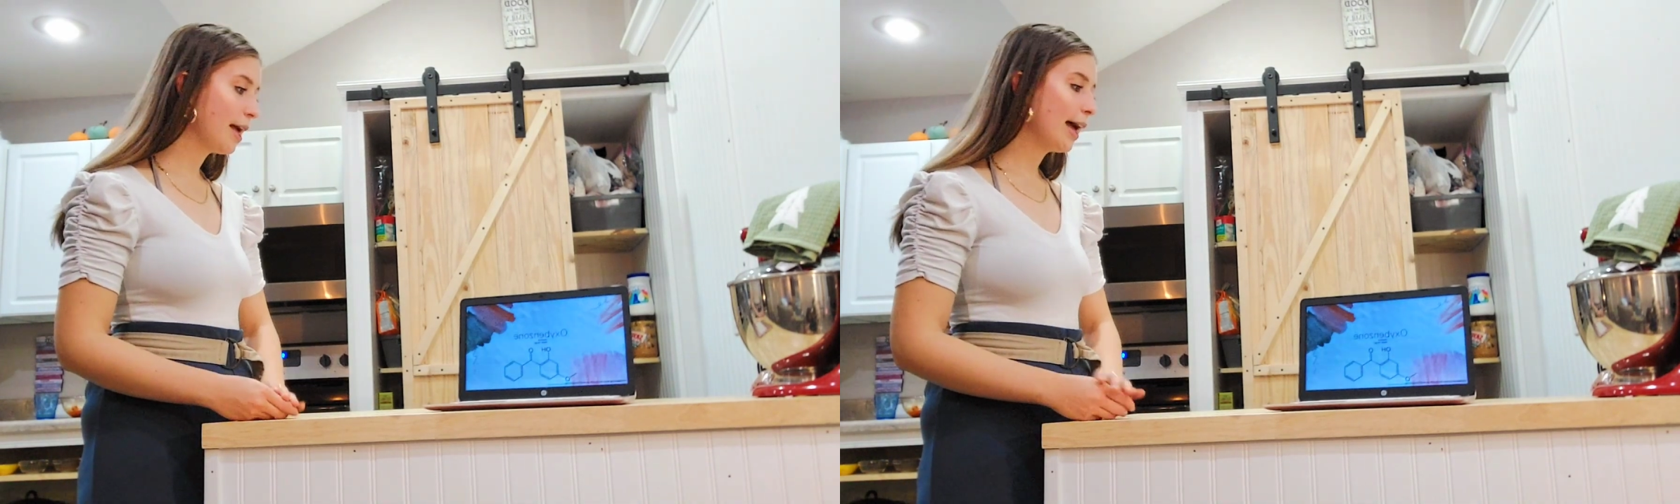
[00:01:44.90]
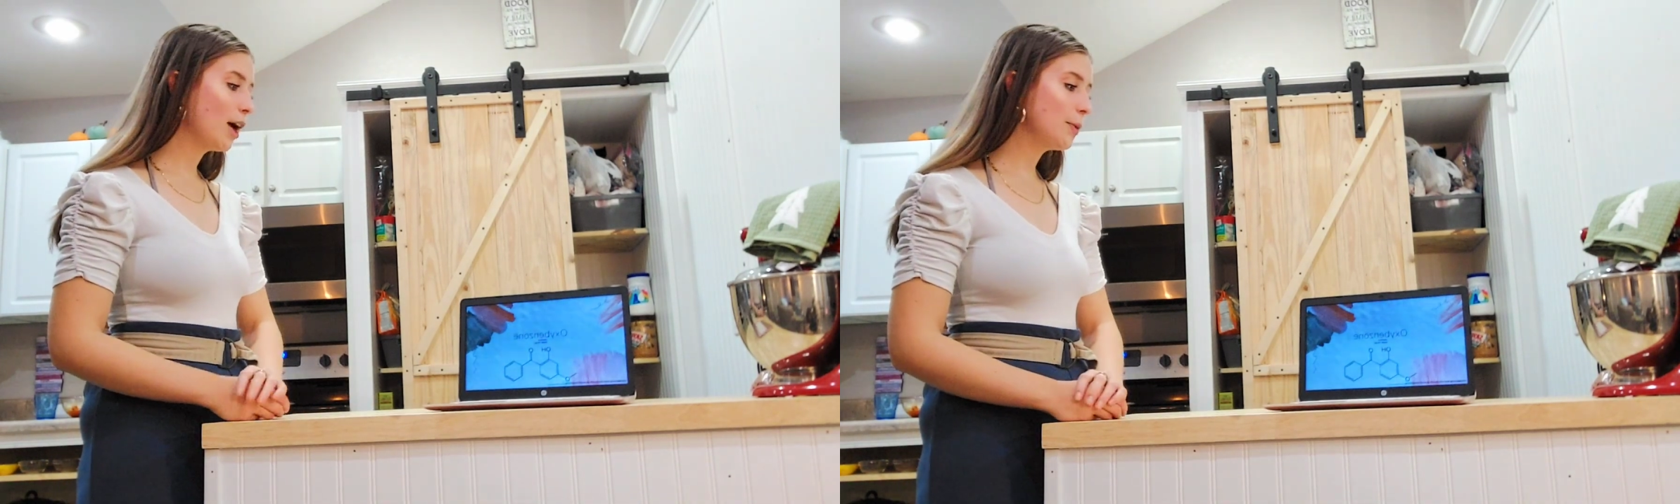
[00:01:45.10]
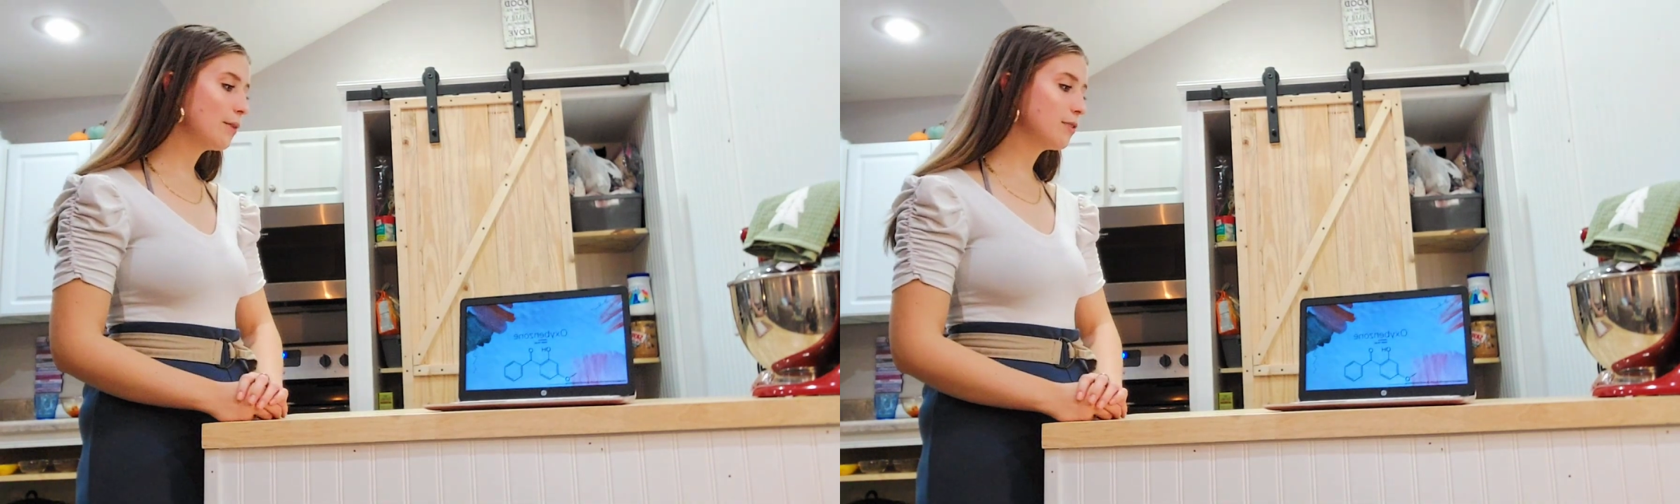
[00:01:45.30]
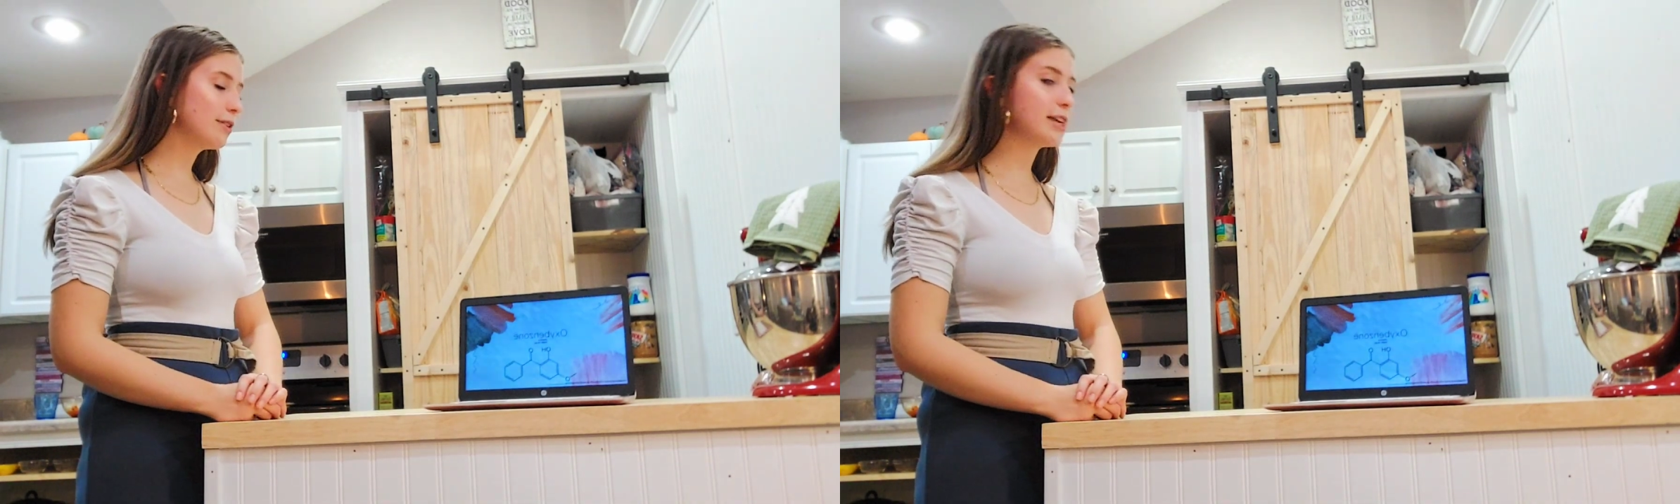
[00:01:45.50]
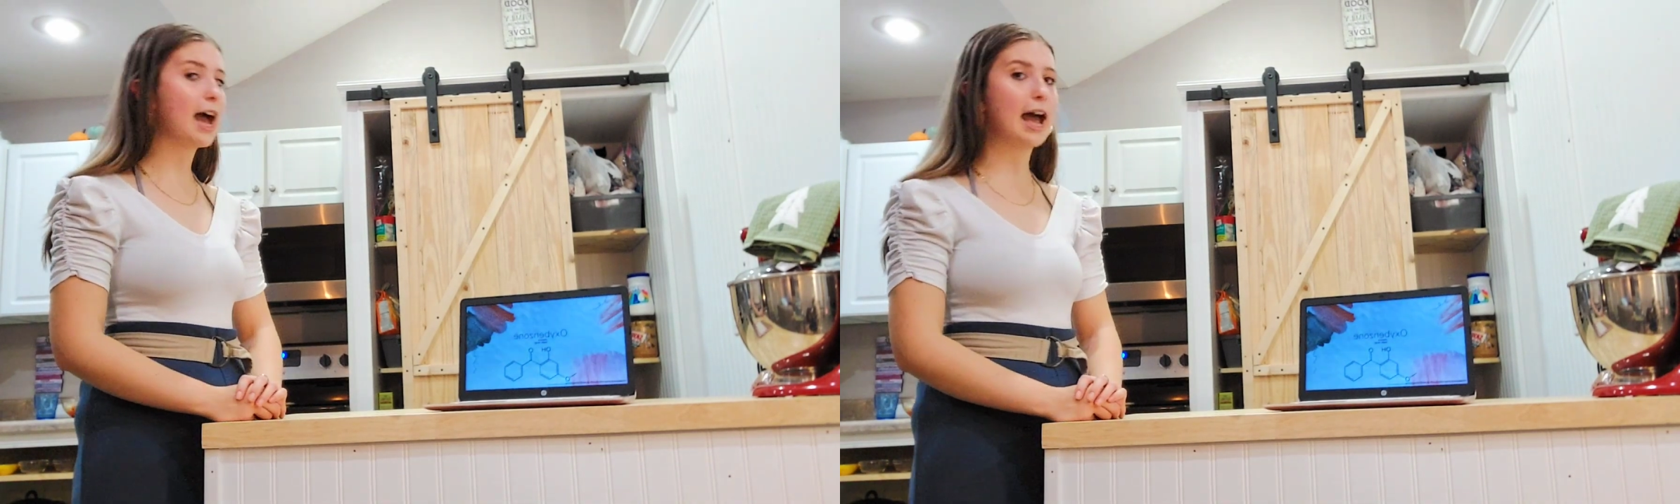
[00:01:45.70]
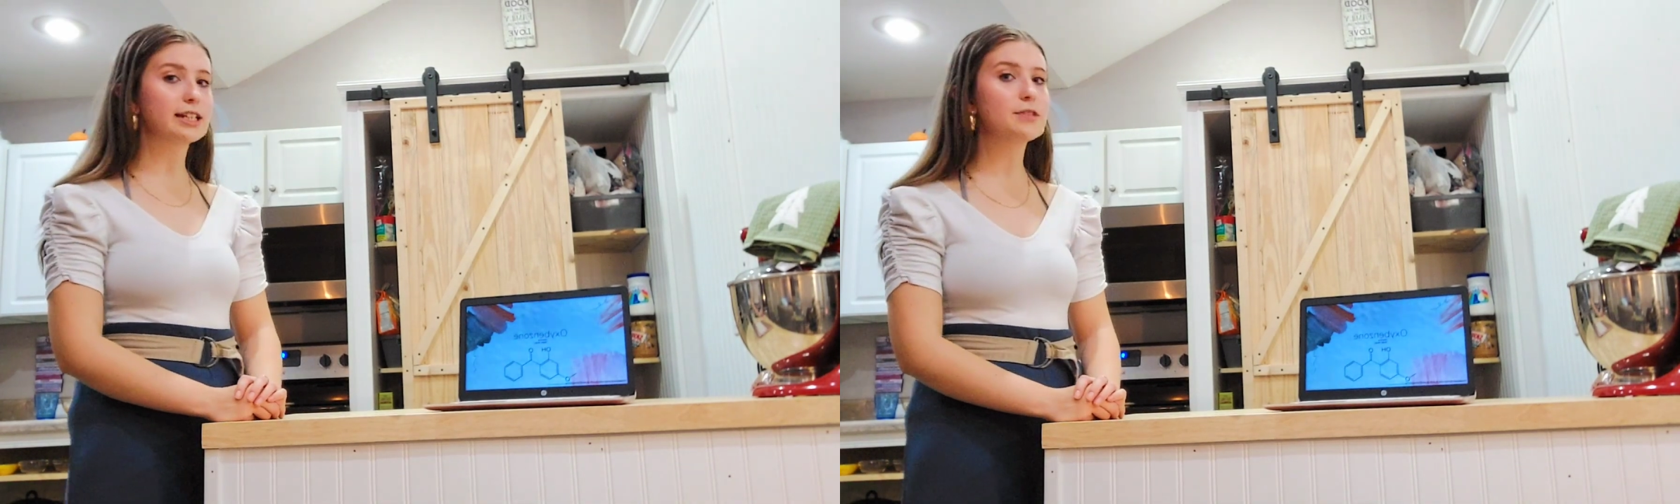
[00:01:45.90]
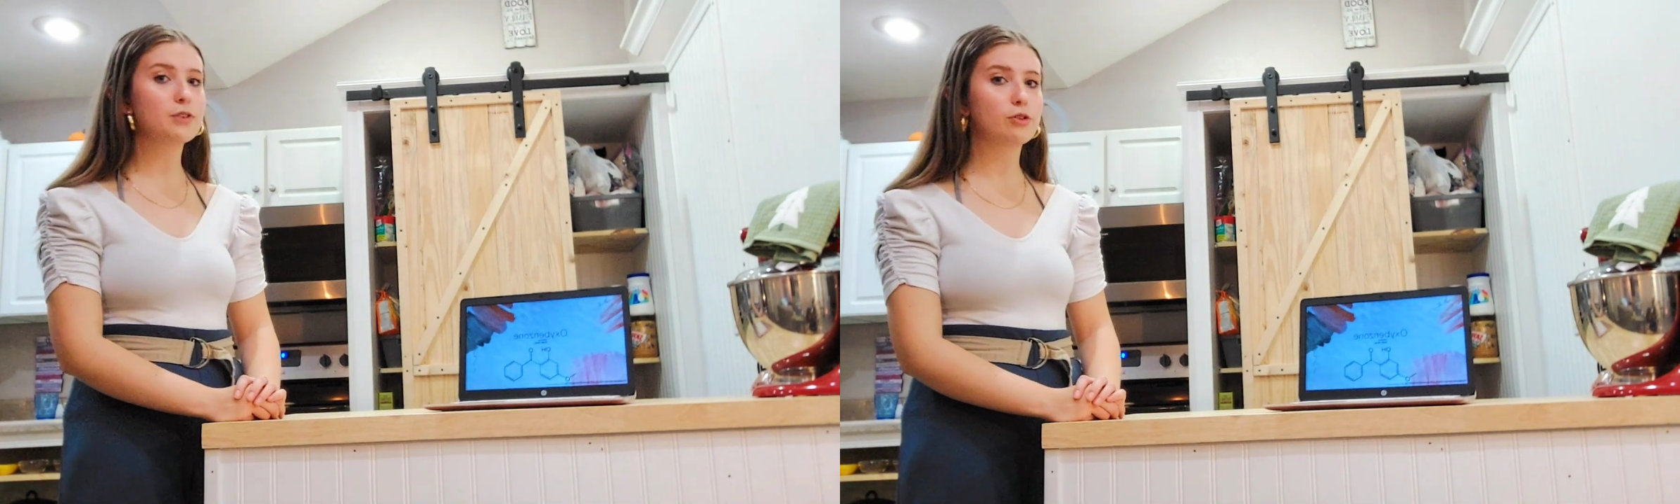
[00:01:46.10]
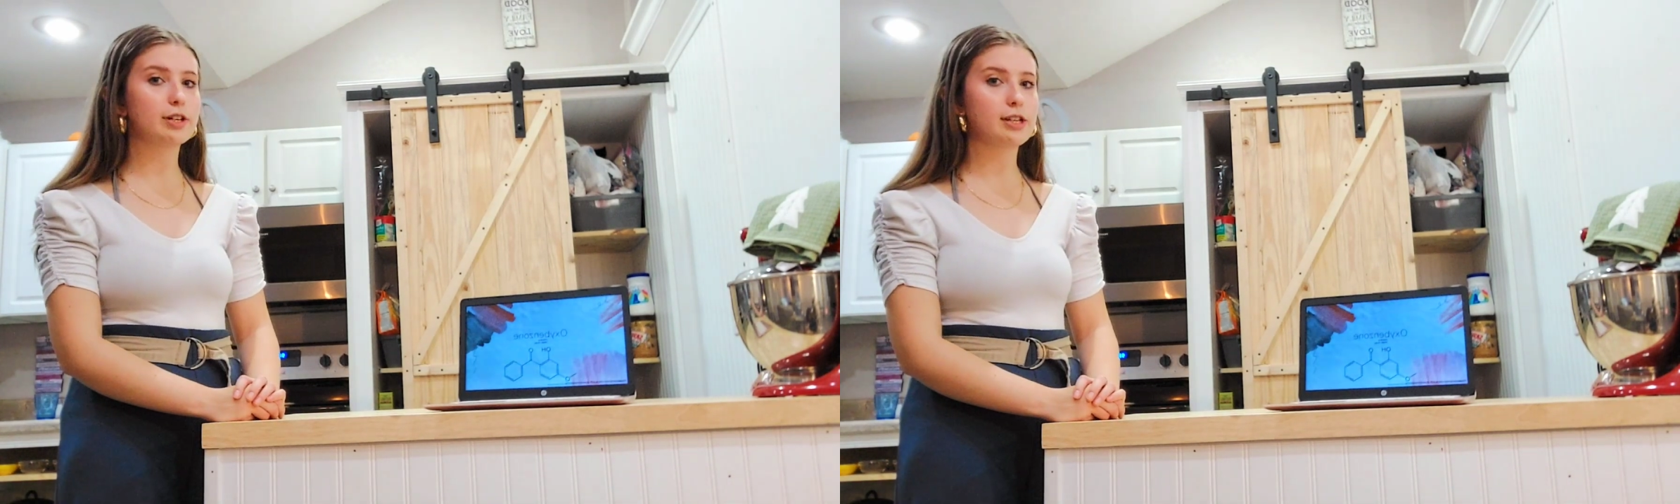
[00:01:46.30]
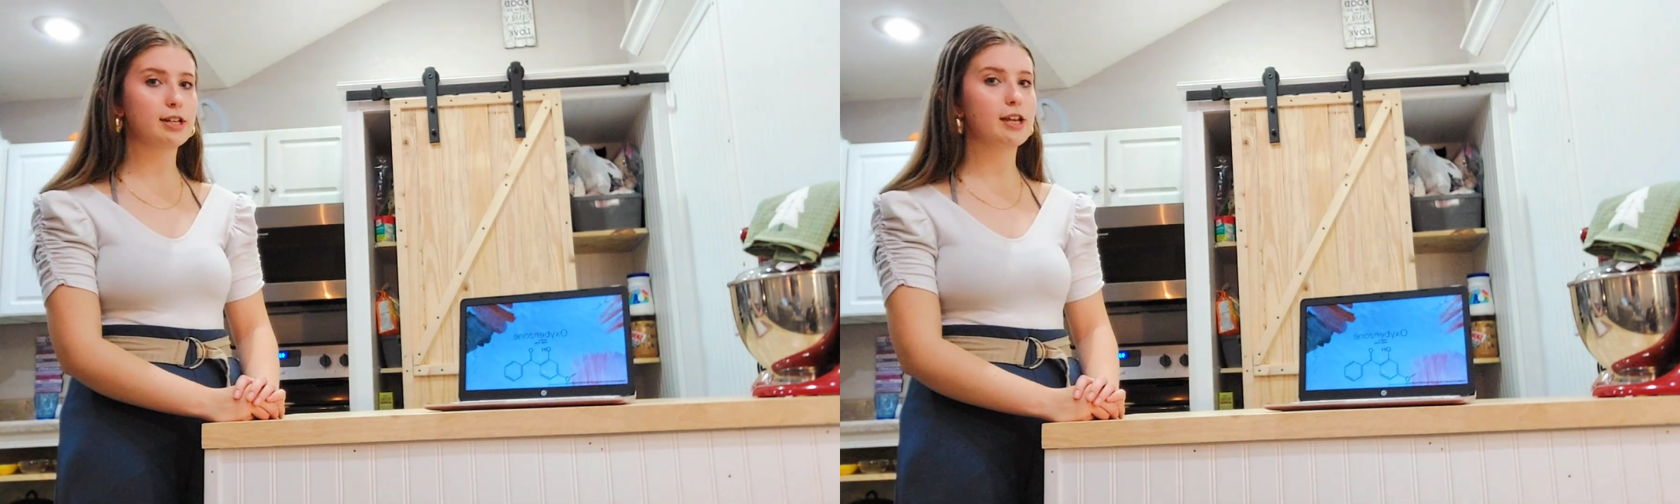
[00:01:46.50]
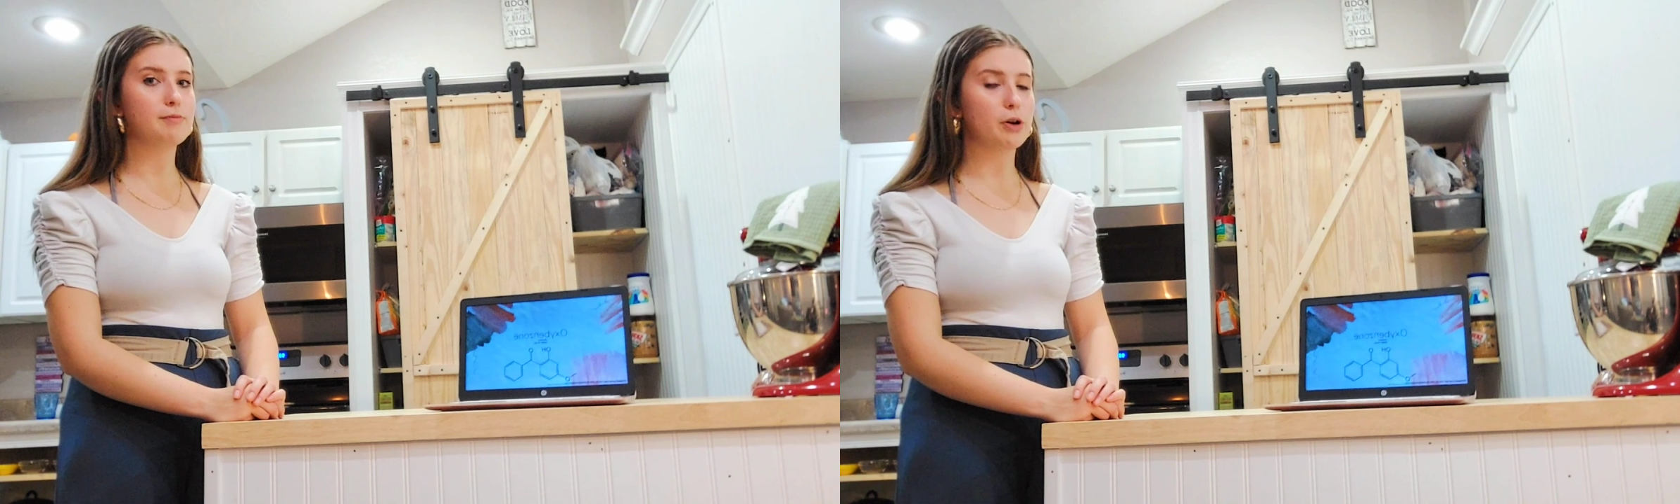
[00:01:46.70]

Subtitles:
However, the active ingredient in